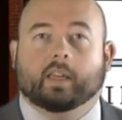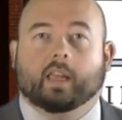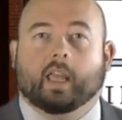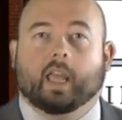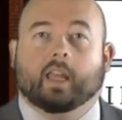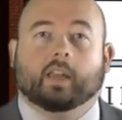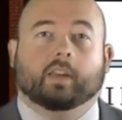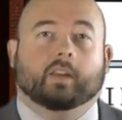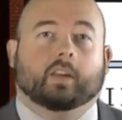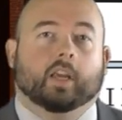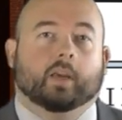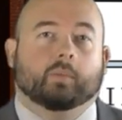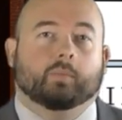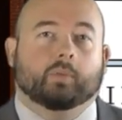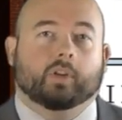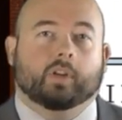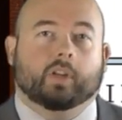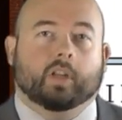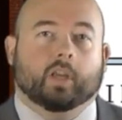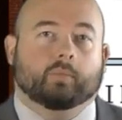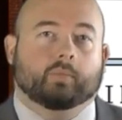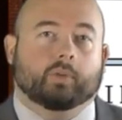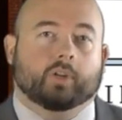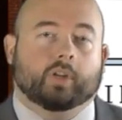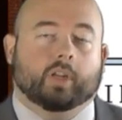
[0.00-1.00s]
at
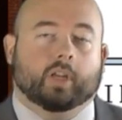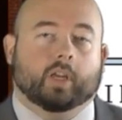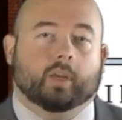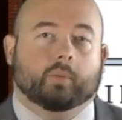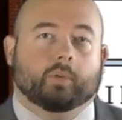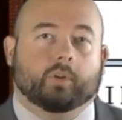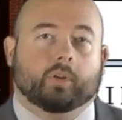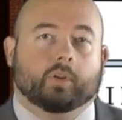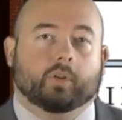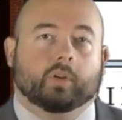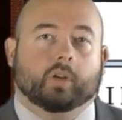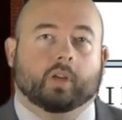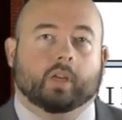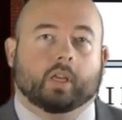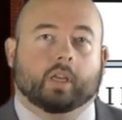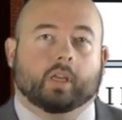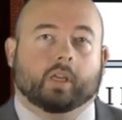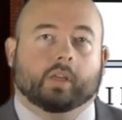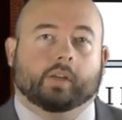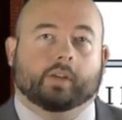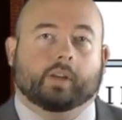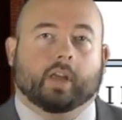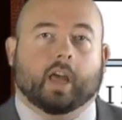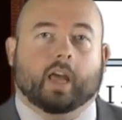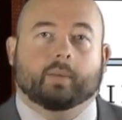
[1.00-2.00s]

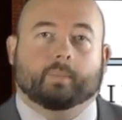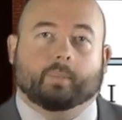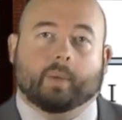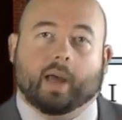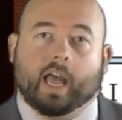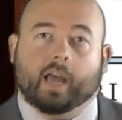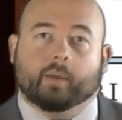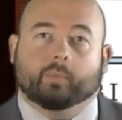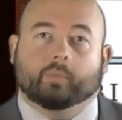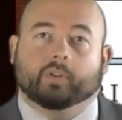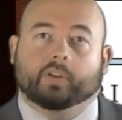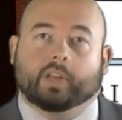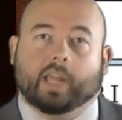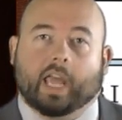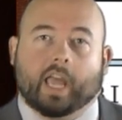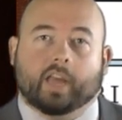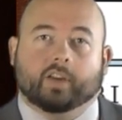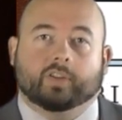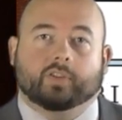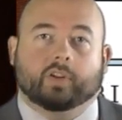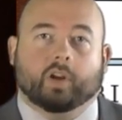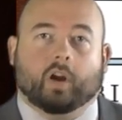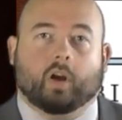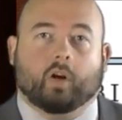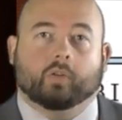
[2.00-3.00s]

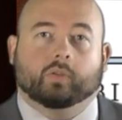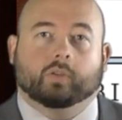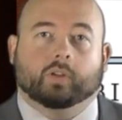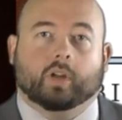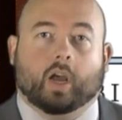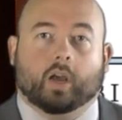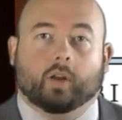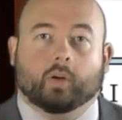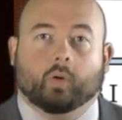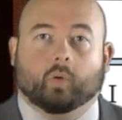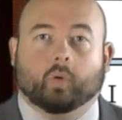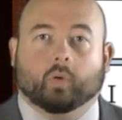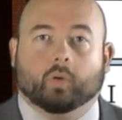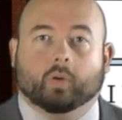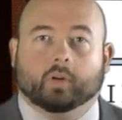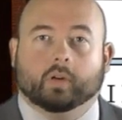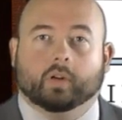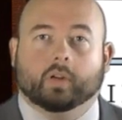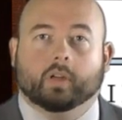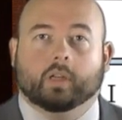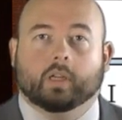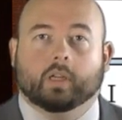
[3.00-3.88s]
www.bible-talk.org,